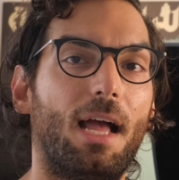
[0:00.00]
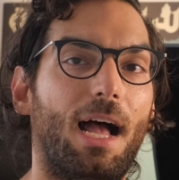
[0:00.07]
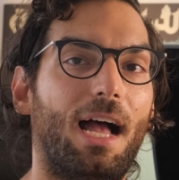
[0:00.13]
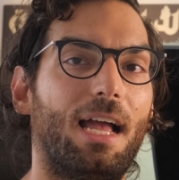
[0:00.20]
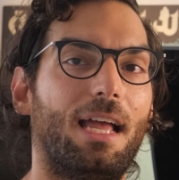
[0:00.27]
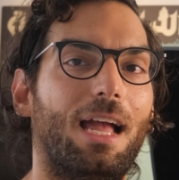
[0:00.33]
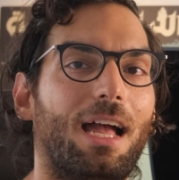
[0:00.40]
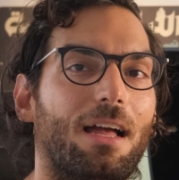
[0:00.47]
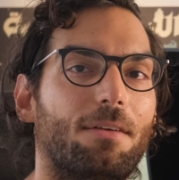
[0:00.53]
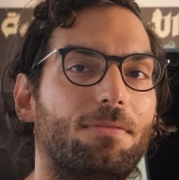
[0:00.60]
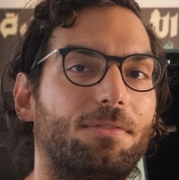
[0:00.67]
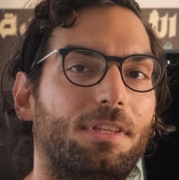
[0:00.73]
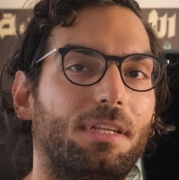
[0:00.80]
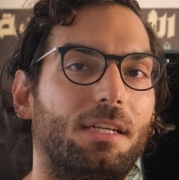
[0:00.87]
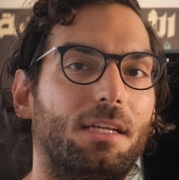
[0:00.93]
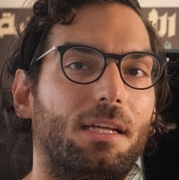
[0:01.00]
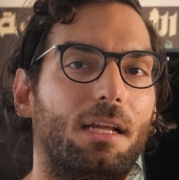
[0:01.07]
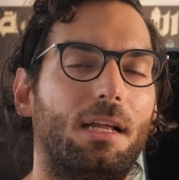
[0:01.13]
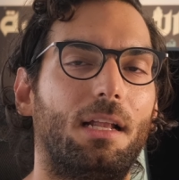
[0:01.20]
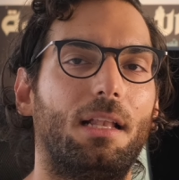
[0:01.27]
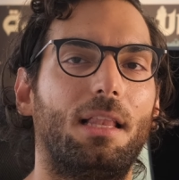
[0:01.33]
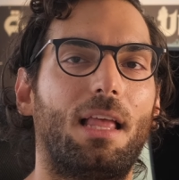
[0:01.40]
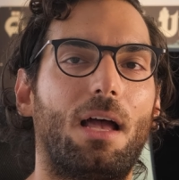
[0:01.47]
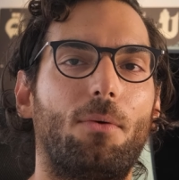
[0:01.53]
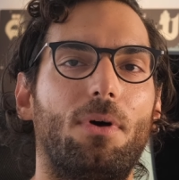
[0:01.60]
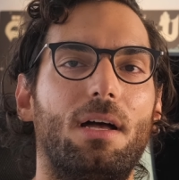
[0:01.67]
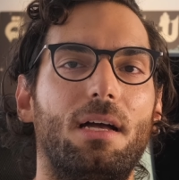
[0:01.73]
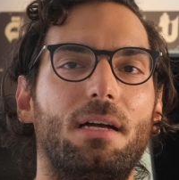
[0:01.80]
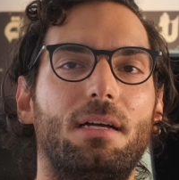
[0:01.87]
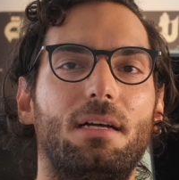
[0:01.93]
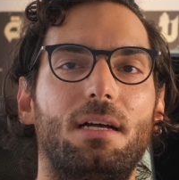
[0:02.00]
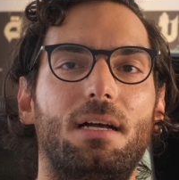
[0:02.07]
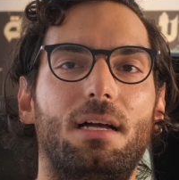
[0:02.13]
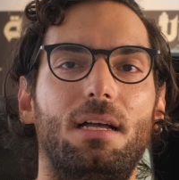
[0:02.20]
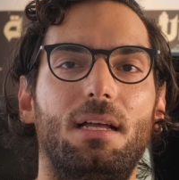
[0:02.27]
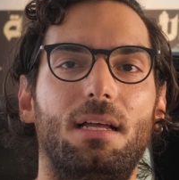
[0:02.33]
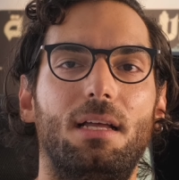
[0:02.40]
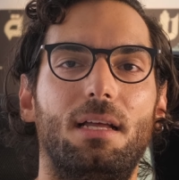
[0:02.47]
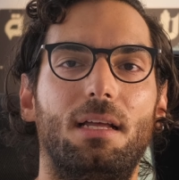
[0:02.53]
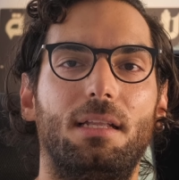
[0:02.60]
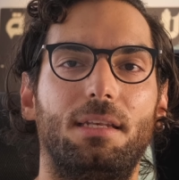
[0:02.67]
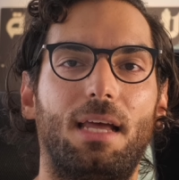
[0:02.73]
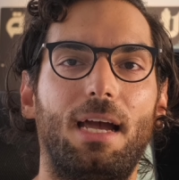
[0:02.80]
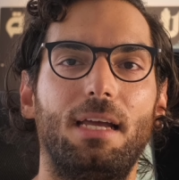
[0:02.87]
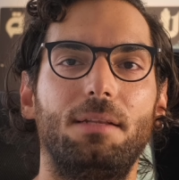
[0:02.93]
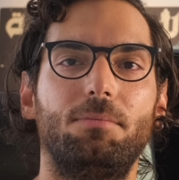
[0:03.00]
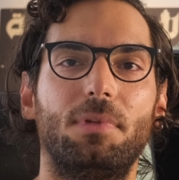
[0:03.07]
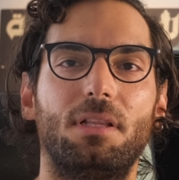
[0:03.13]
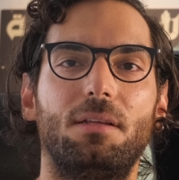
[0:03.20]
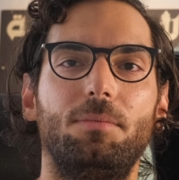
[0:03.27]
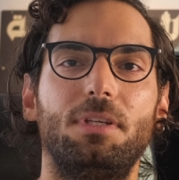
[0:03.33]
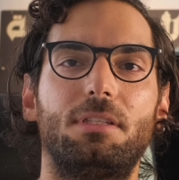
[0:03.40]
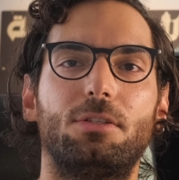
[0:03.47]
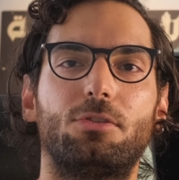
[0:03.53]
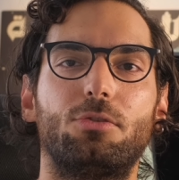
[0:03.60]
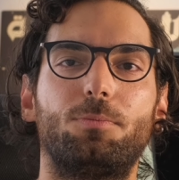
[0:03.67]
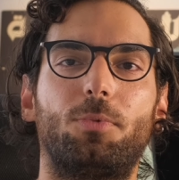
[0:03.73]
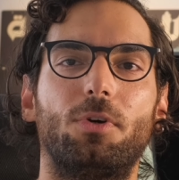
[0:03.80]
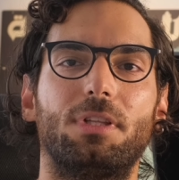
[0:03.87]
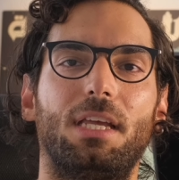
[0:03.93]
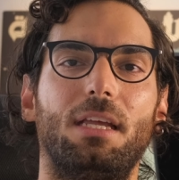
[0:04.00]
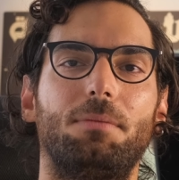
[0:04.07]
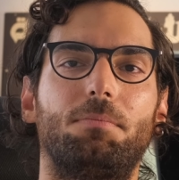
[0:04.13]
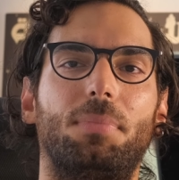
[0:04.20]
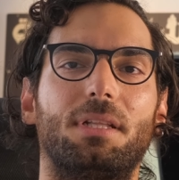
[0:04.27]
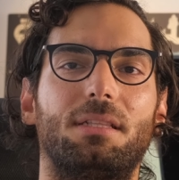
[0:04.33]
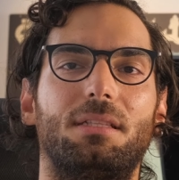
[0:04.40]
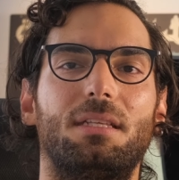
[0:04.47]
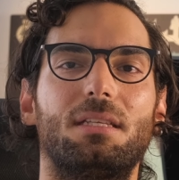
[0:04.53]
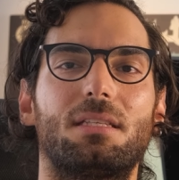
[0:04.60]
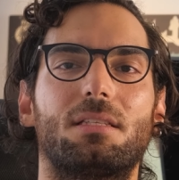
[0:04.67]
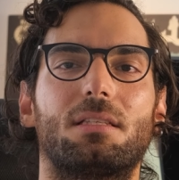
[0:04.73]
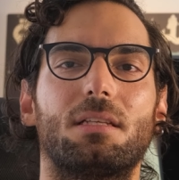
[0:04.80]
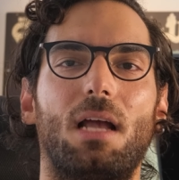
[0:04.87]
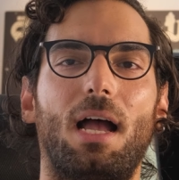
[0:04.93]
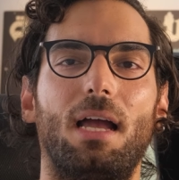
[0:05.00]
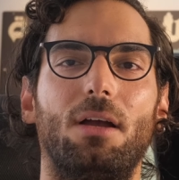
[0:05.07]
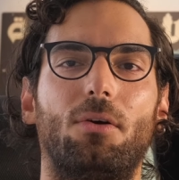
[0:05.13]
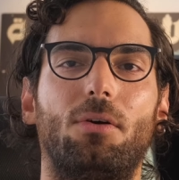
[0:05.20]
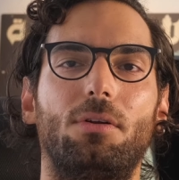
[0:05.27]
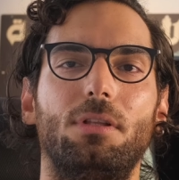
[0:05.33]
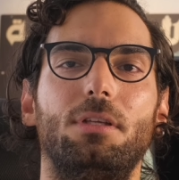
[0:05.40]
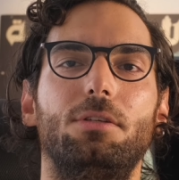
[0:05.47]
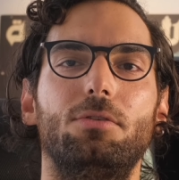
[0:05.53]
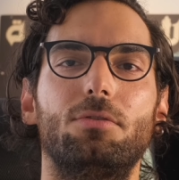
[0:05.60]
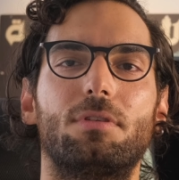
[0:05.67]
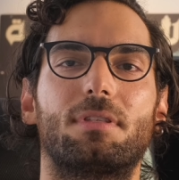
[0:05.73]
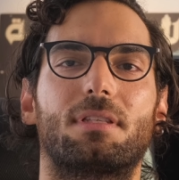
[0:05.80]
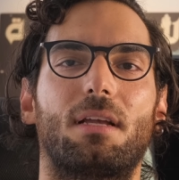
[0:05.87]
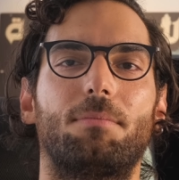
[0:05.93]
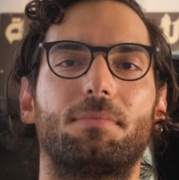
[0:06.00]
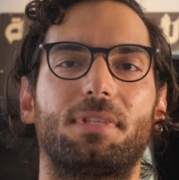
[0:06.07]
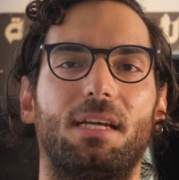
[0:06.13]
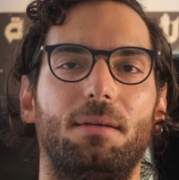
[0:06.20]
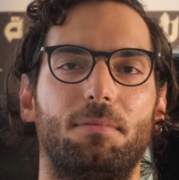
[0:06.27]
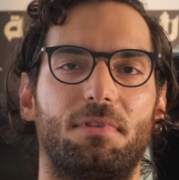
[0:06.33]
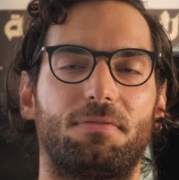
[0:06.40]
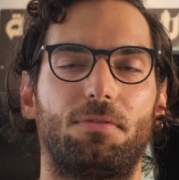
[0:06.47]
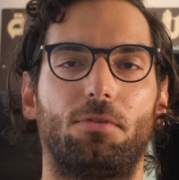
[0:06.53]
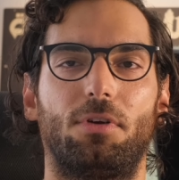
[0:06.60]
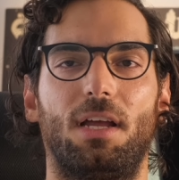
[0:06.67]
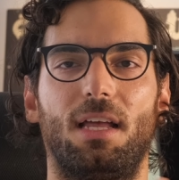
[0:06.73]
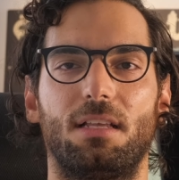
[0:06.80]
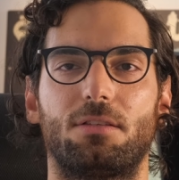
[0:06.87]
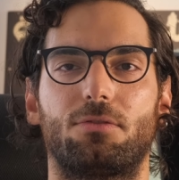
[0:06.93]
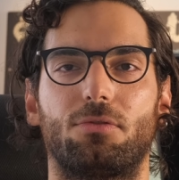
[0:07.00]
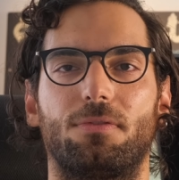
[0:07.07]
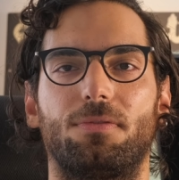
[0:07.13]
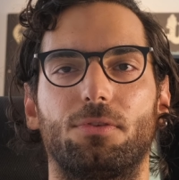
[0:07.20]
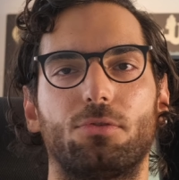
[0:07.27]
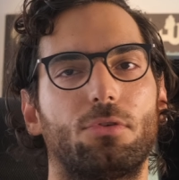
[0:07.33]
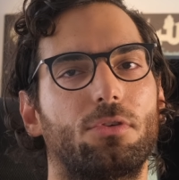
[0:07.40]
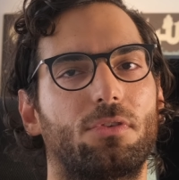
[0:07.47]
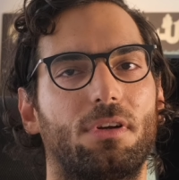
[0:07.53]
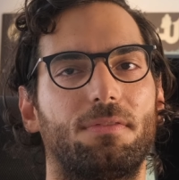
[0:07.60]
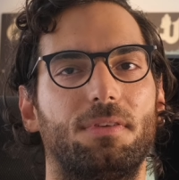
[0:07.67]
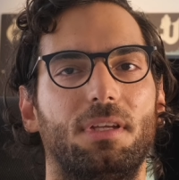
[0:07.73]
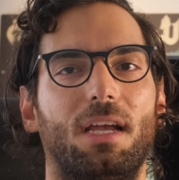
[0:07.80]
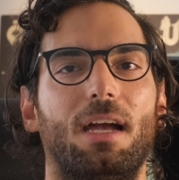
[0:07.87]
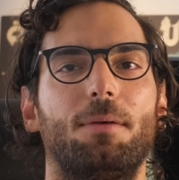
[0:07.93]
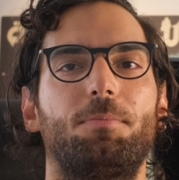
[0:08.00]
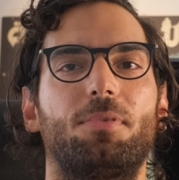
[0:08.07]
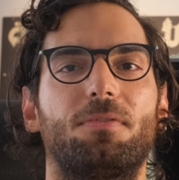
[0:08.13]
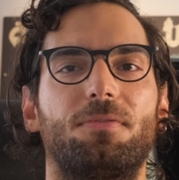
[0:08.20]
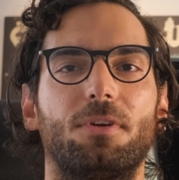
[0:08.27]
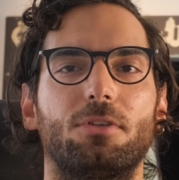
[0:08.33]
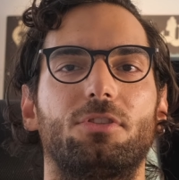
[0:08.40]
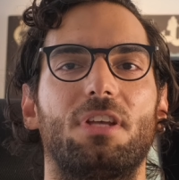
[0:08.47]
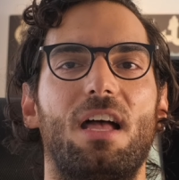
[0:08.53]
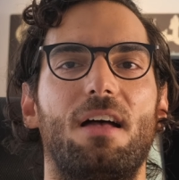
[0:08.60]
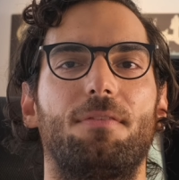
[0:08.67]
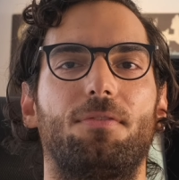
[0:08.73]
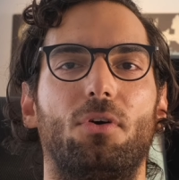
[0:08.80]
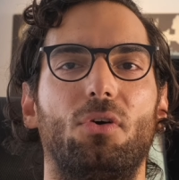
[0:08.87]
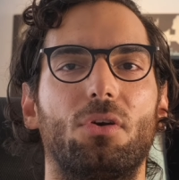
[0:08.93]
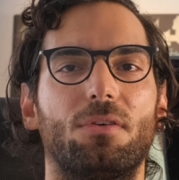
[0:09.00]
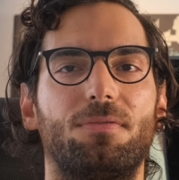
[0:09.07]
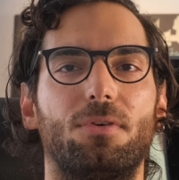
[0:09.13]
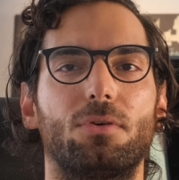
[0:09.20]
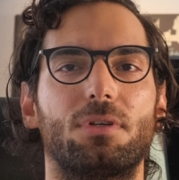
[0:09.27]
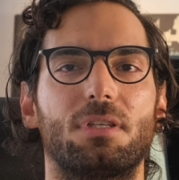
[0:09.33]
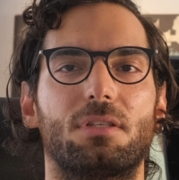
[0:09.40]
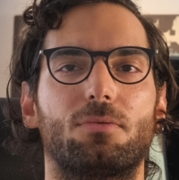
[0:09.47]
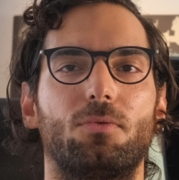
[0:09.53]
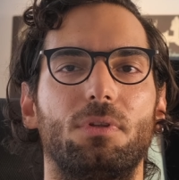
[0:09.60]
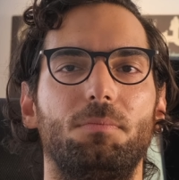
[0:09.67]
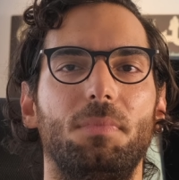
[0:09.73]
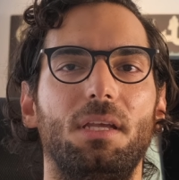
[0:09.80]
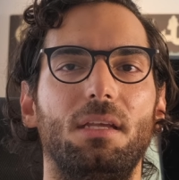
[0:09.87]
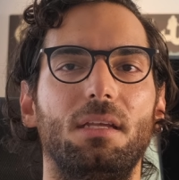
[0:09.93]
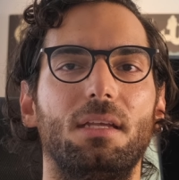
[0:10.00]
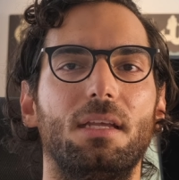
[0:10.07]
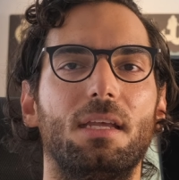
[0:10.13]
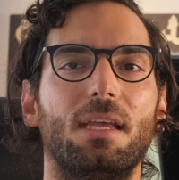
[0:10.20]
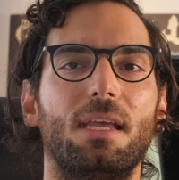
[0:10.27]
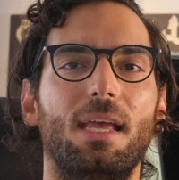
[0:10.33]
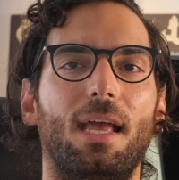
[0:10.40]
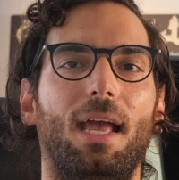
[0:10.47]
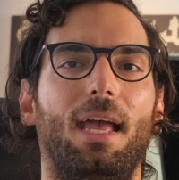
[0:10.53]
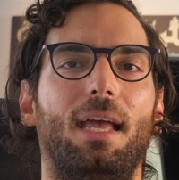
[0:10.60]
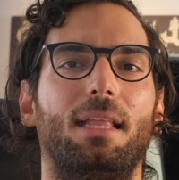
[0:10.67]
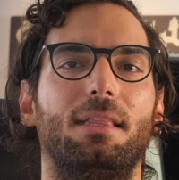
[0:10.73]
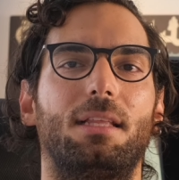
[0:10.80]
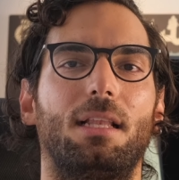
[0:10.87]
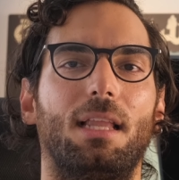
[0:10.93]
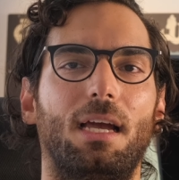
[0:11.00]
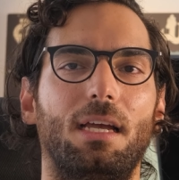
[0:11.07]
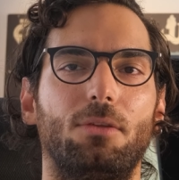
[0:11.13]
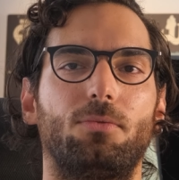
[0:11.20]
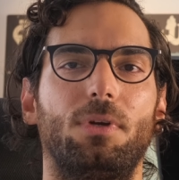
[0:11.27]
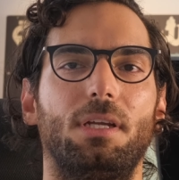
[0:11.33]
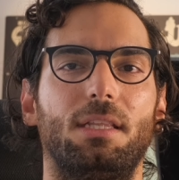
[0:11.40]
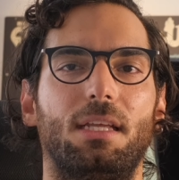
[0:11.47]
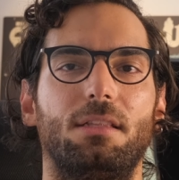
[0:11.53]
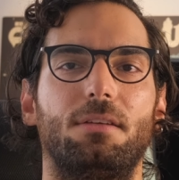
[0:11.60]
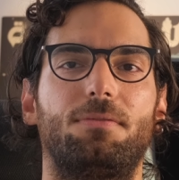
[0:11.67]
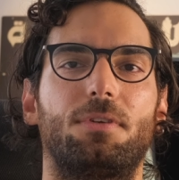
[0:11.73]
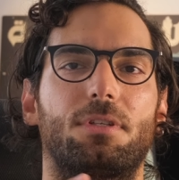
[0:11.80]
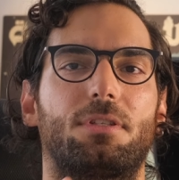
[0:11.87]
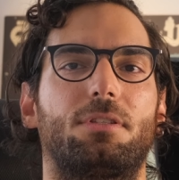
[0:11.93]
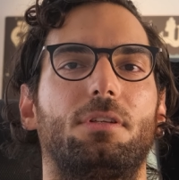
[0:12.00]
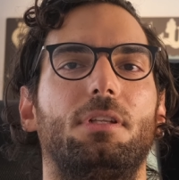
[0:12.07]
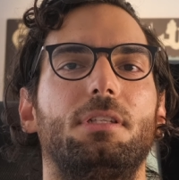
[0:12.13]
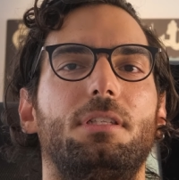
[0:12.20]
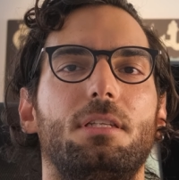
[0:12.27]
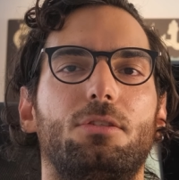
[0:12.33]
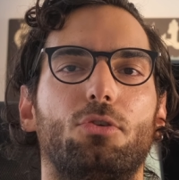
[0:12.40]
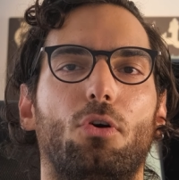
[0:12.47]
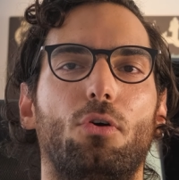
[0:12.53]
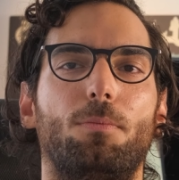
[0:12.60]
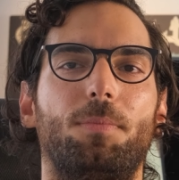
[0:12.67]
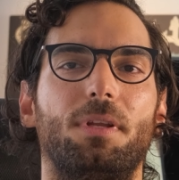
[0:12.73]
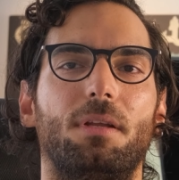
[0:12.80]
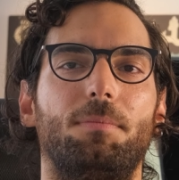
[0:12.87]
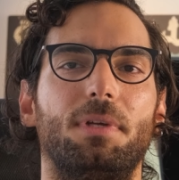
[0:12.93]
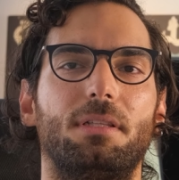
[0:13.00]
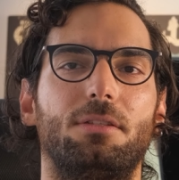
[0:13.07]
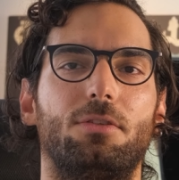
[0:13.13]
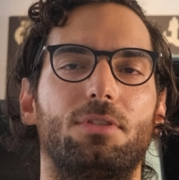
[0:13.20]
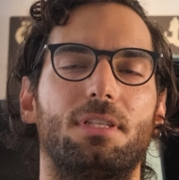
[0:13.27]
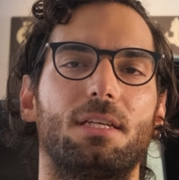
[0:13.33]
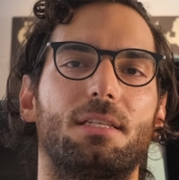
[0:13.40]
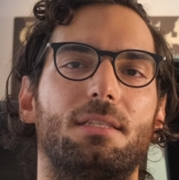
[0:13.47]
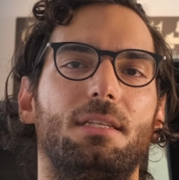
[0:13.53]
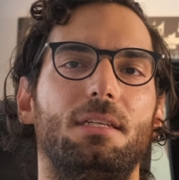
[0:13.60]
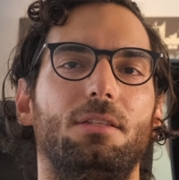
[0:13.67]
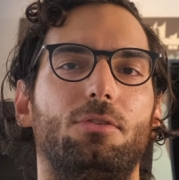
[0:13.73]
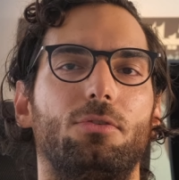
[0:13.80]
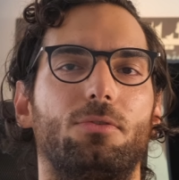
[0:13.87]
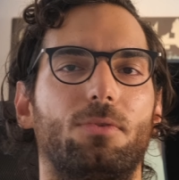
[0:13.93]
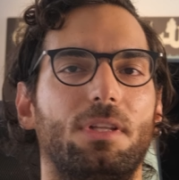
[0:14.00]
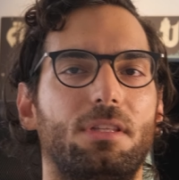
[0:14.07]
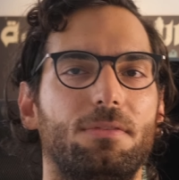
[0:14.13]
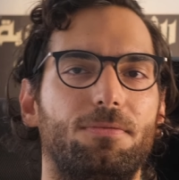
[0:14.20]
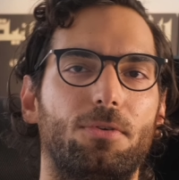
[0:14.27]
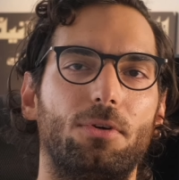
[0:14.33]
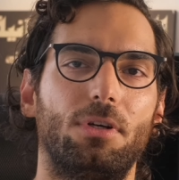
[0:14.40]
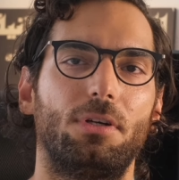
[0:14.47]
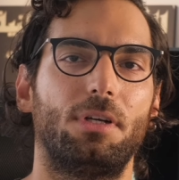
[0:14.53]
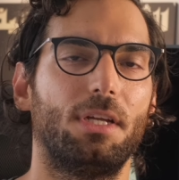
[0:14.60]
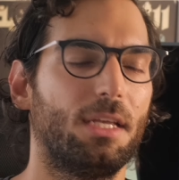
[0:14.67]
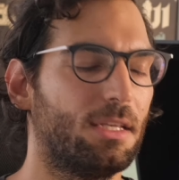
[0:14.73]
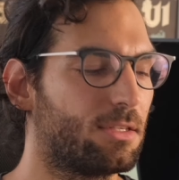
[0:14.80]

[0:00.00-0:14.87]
I have the Laowa 9mm 2.8, but this I only use sometimes for astrophotography. I prefer to have autofocus with me and the lightweight and the versatility to open a bit to 16 to 24.